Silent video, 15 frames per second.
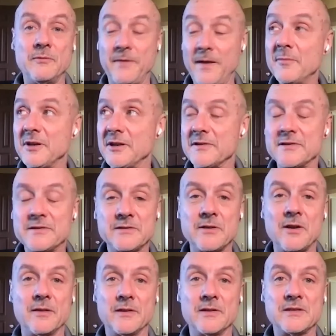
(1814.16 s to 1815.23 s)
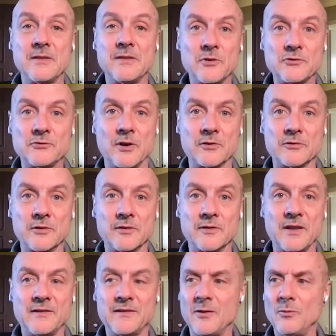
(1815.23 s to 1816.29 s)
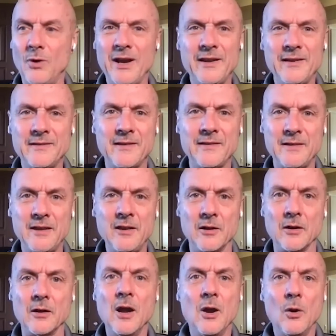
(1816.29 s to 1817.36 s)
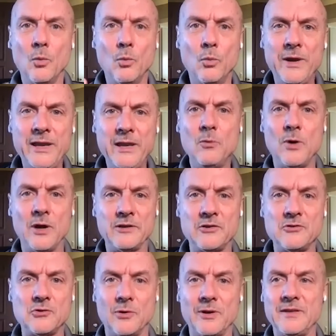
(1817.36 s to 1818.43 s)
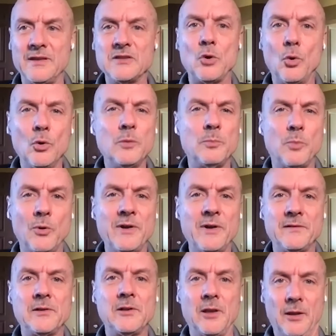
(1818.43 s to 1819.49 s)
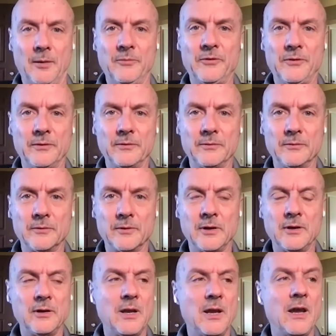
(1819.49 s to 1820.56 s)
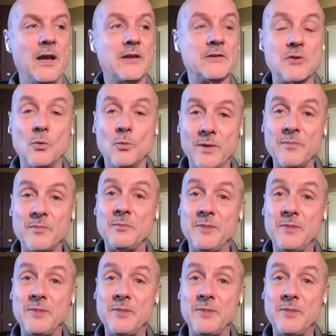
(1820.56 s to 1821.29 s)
feminists saw this infrastructure and they said, why is this here? We want to join these old boys clubs, right? Yeah. And so women